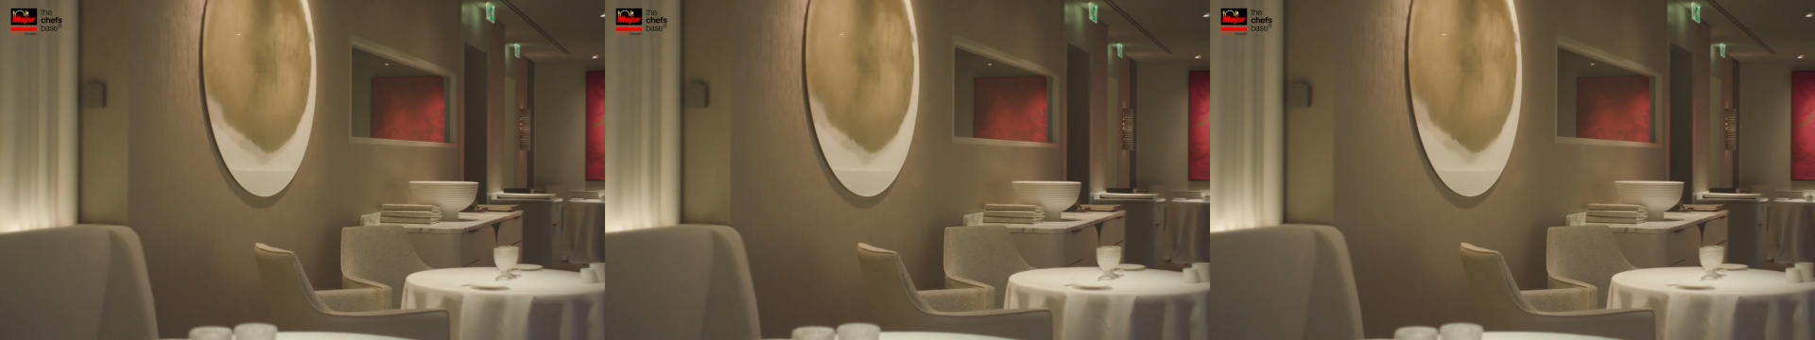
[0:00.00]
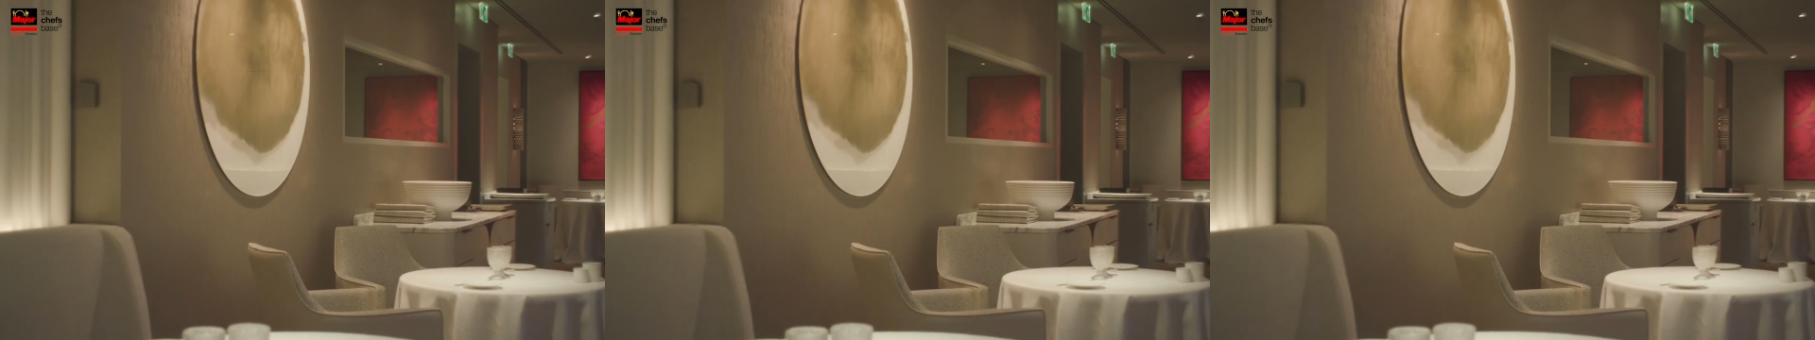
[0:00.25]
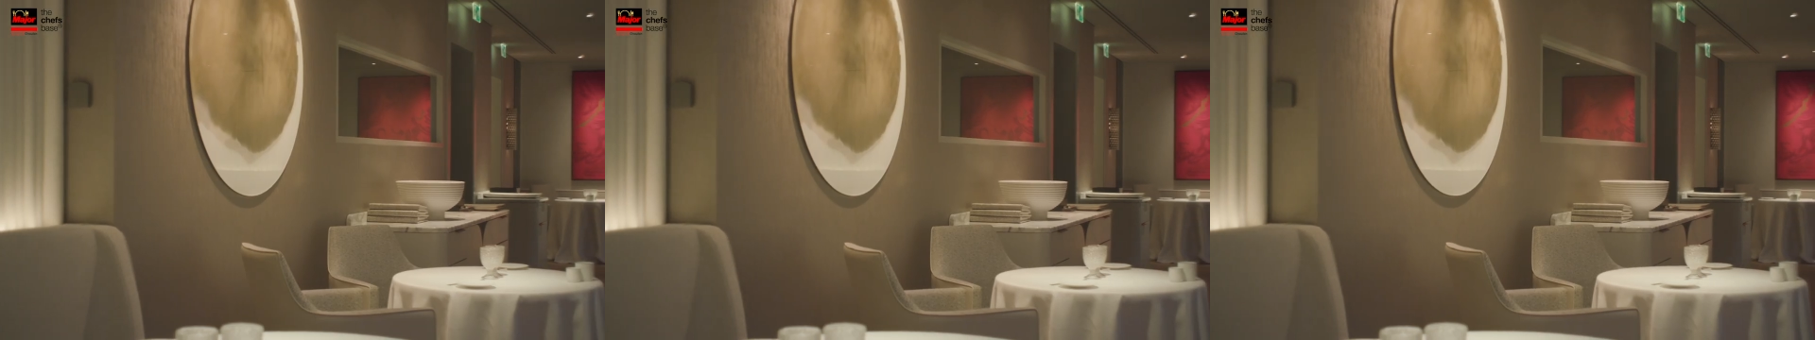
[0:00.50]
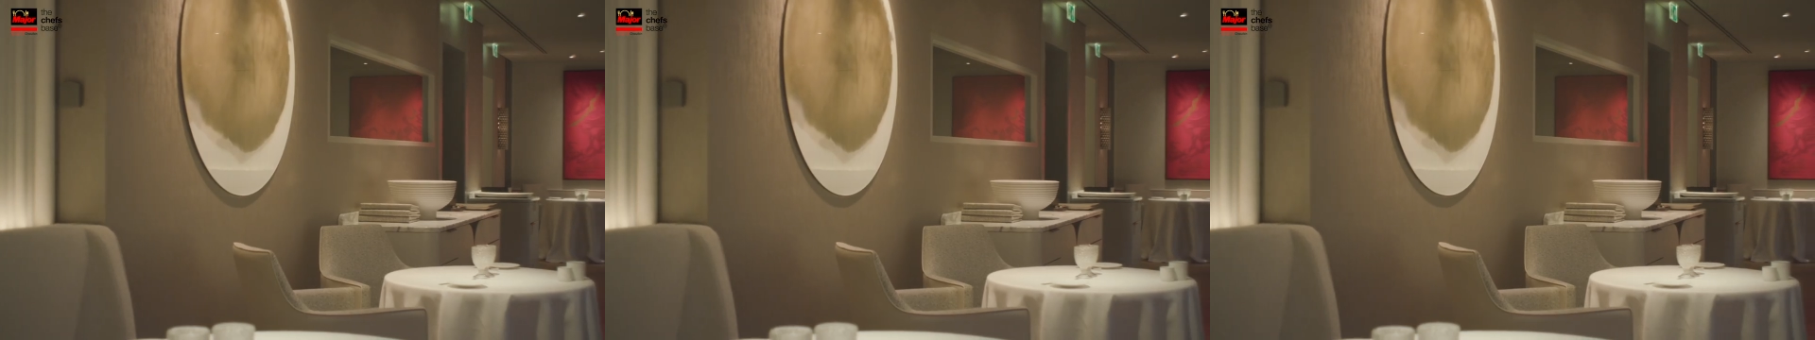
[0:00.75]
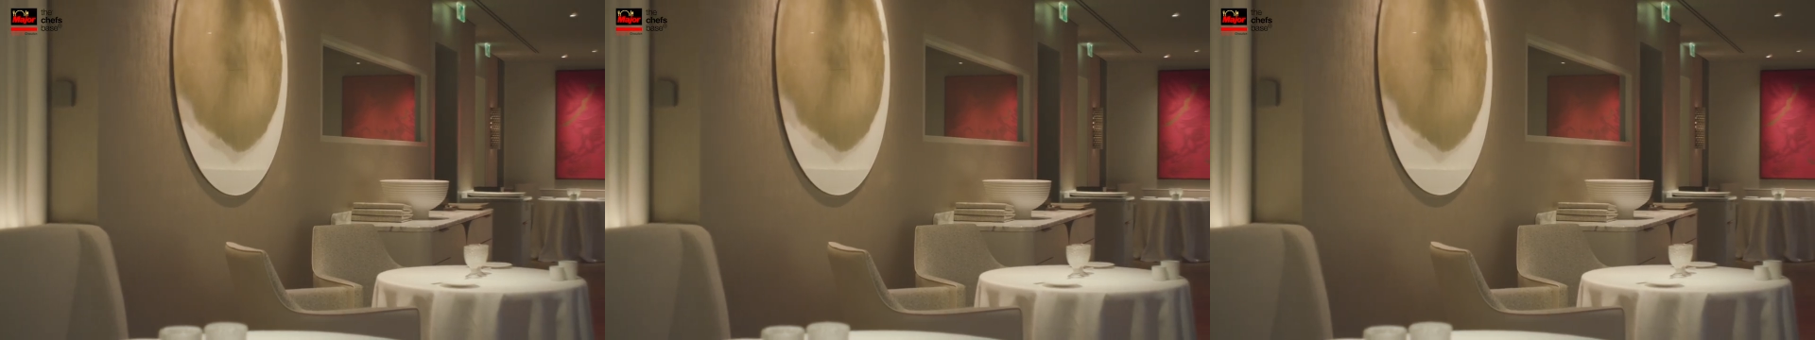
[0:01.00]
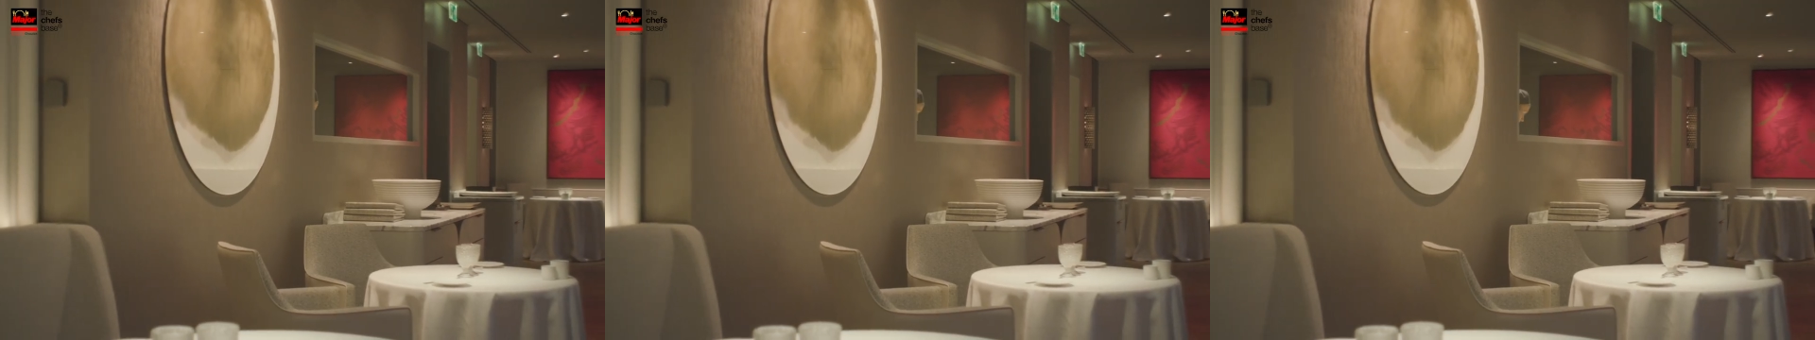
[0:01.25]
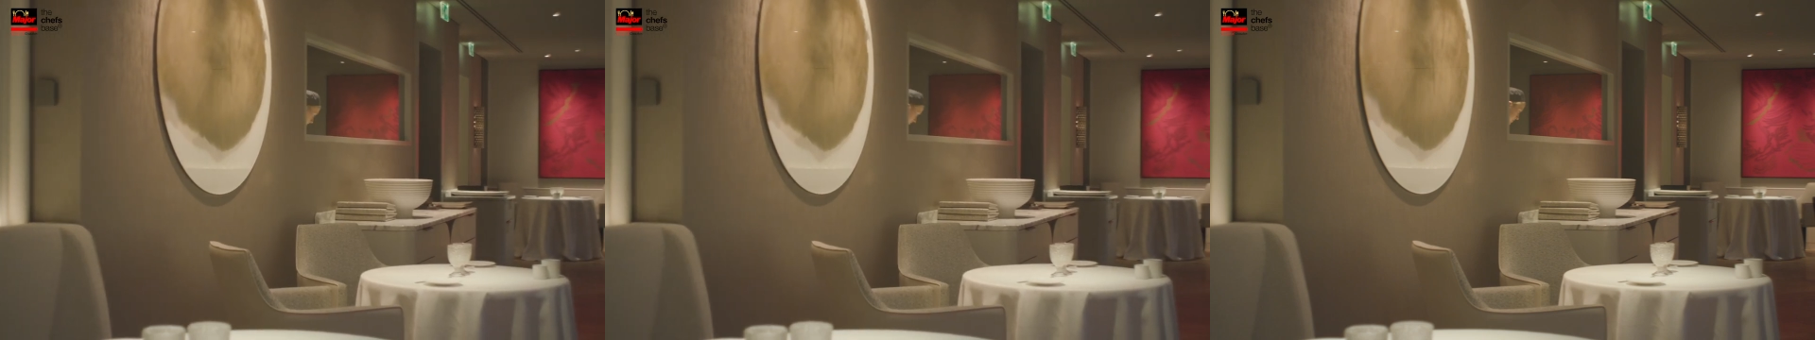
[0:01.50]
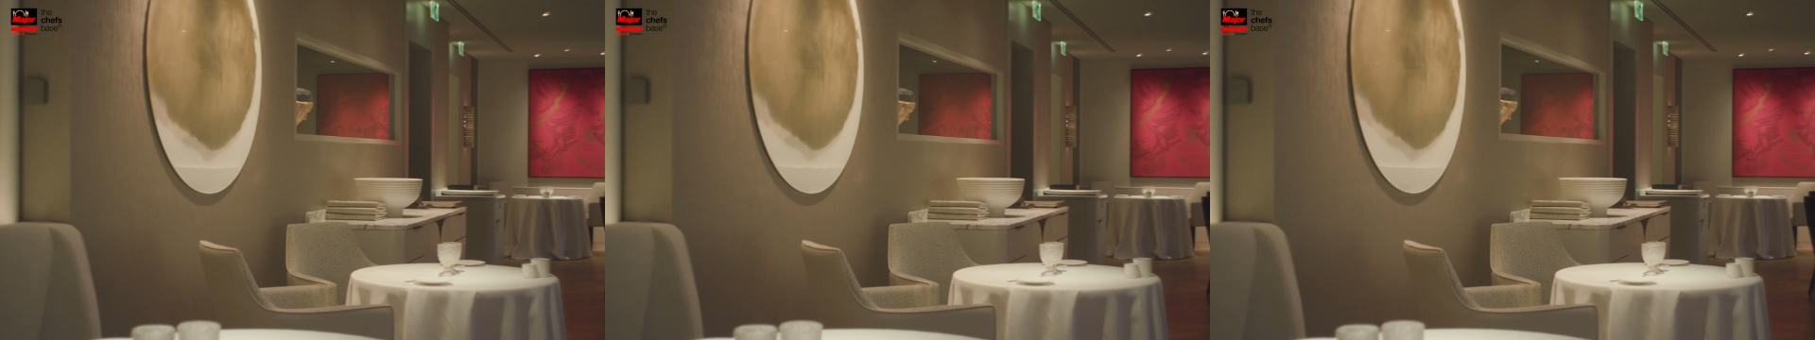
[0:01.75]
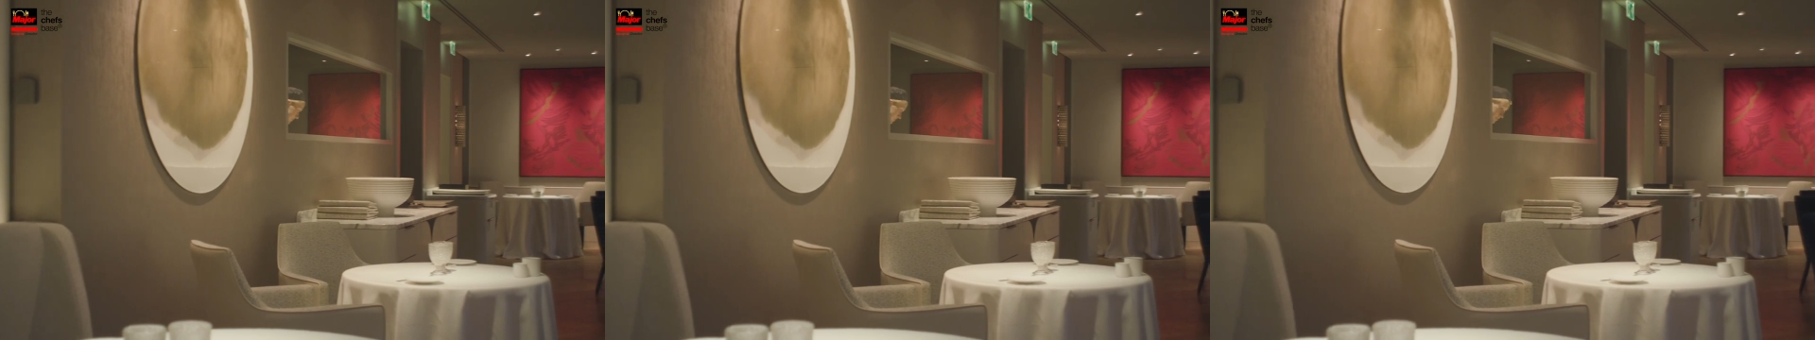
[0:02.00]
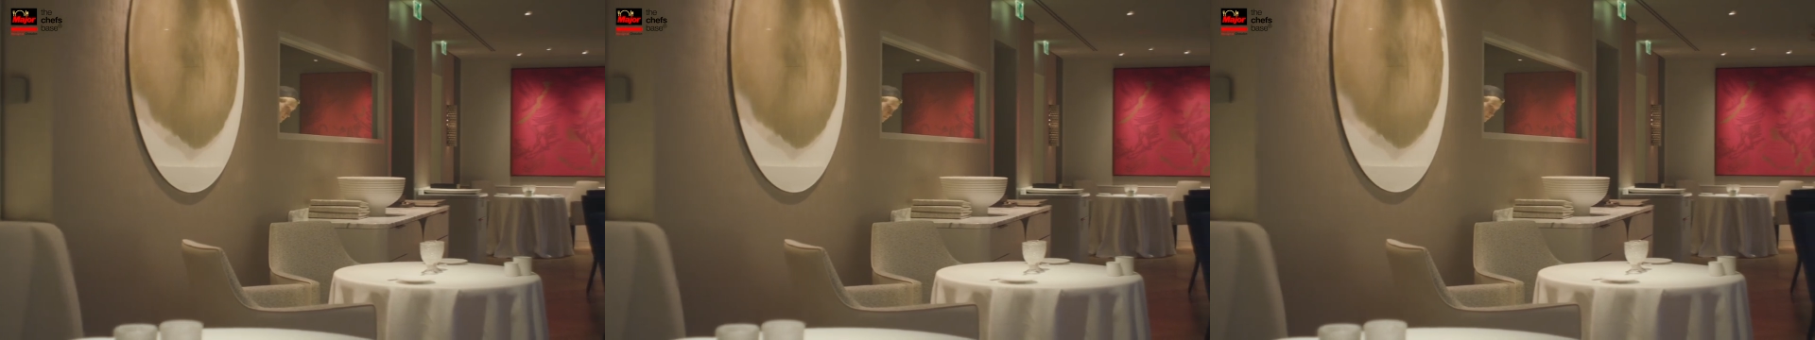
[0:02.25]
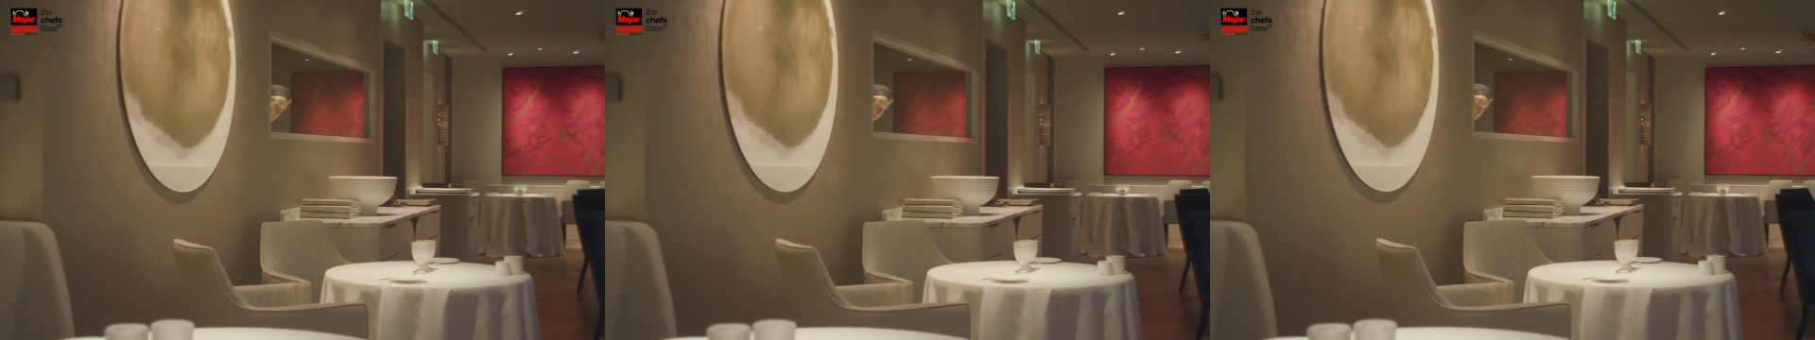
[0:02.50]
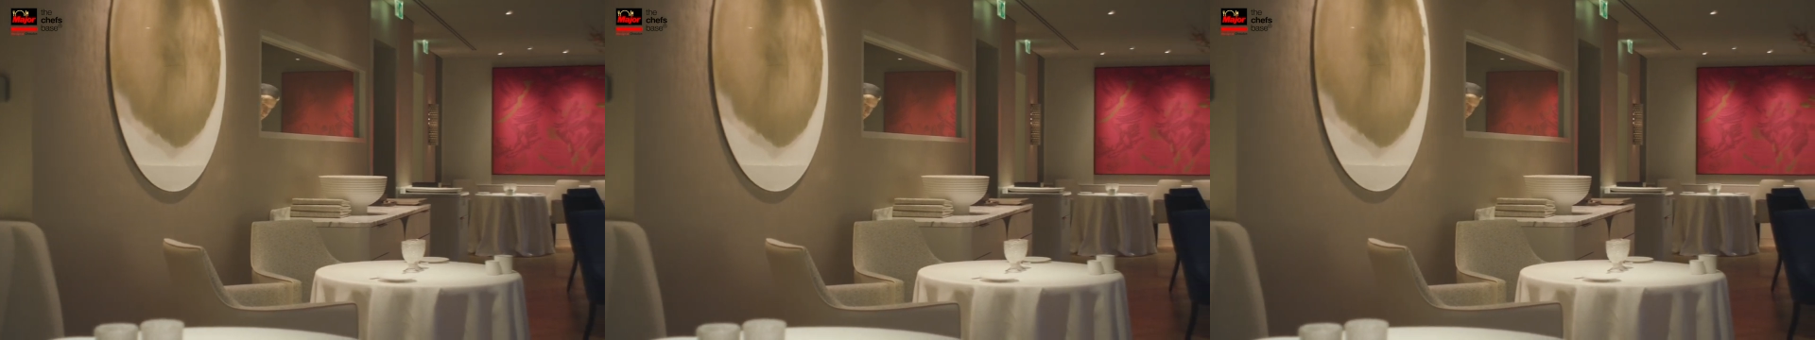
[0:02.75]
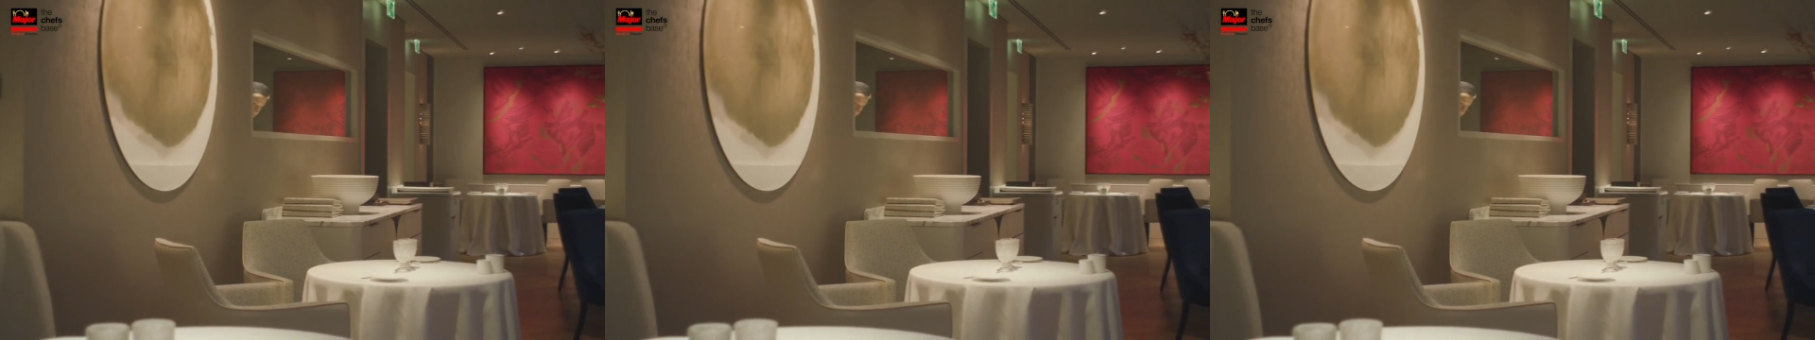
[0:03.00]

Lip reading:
Nobody's mouth can be seen.